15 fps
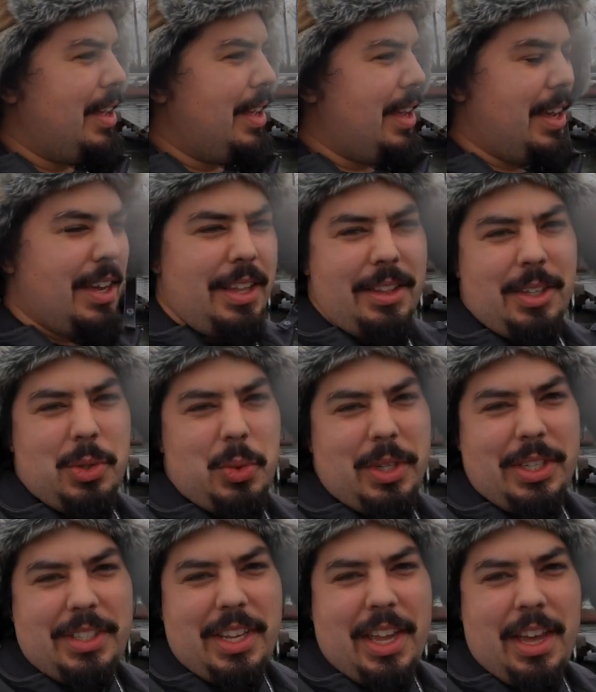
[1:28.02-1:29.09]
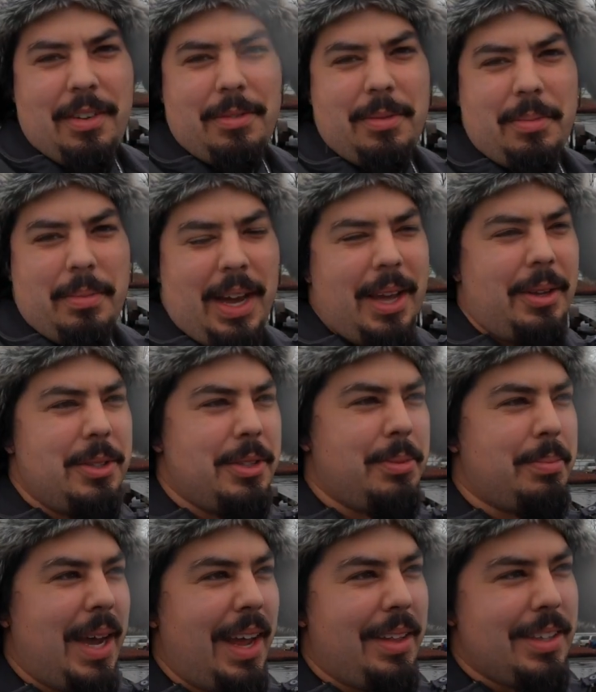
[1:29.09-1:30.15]
and this one doesn't have
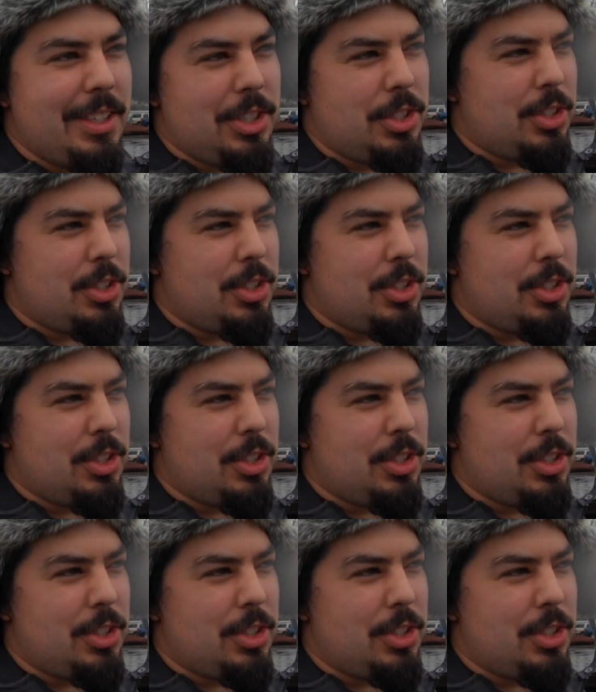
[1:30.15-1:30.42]
mileage.